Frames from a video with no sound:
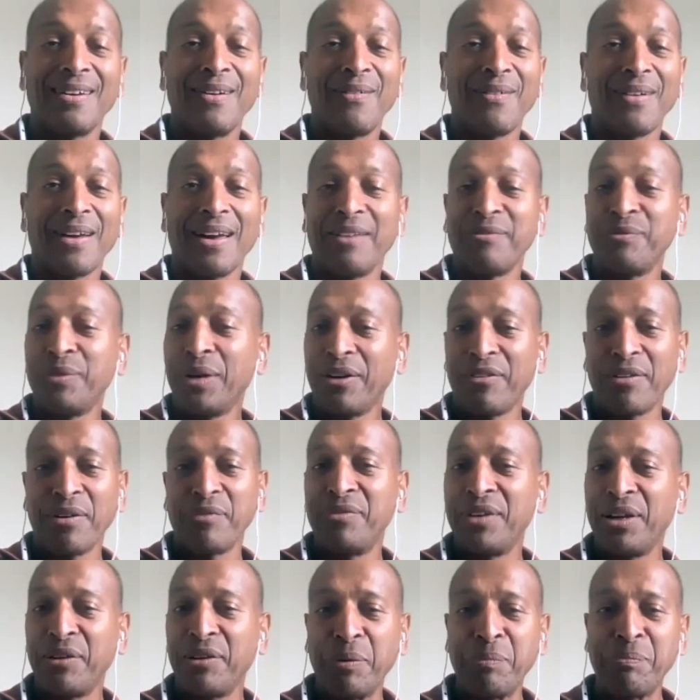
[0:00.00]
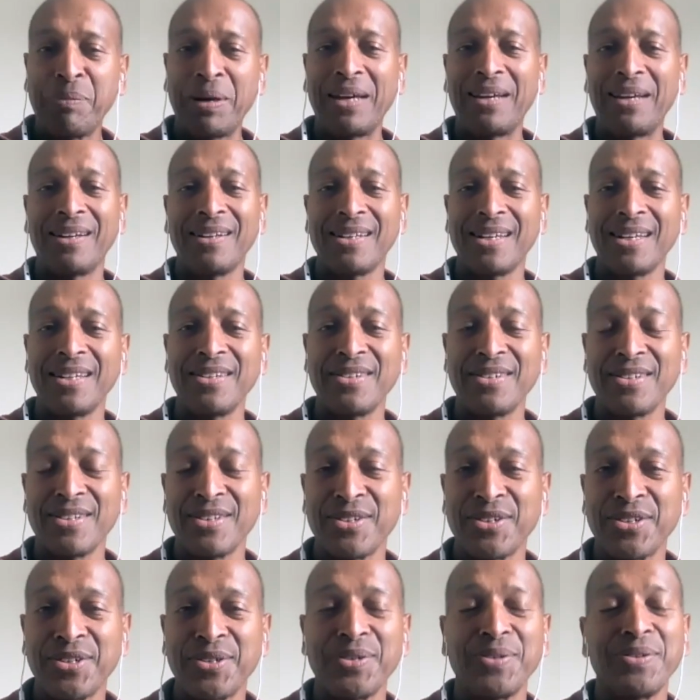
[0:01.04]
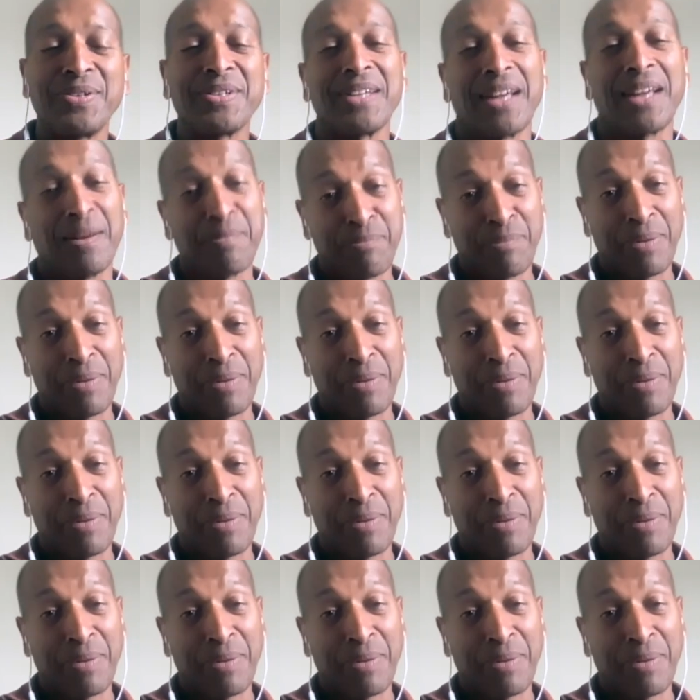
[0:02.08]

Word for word: All right. No, I've never paid attention to the shoes. I,